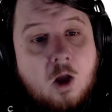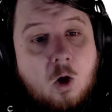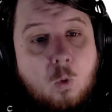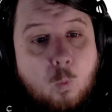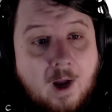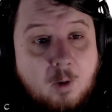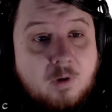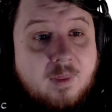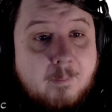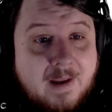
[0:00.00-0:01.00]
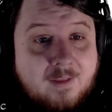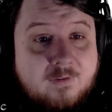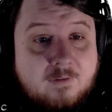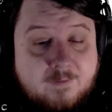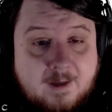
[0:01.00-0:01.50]
Why were the
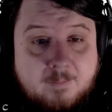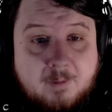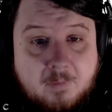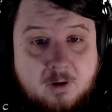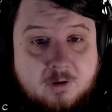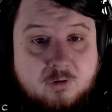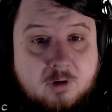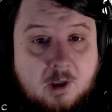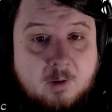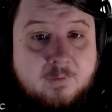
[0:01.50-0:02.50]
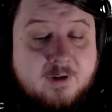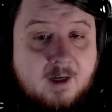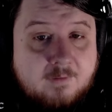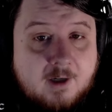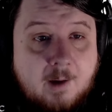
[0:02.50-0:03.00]
Manson family murders crawling with
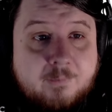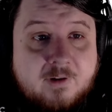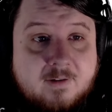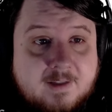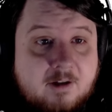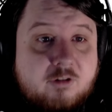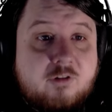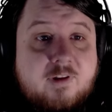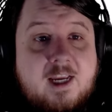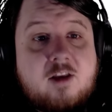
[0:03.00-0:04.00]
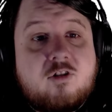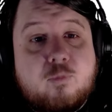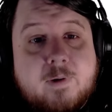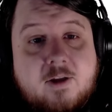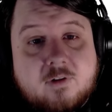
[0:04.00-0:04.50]
cover ups and intelligence
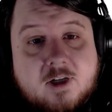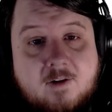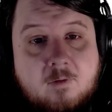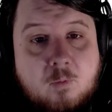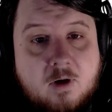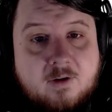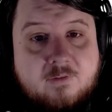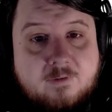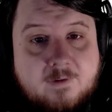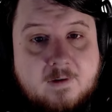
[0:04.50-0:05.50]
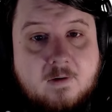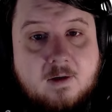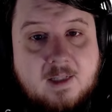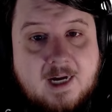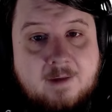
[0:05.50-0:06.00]
agents because our government wanted us to fear our lives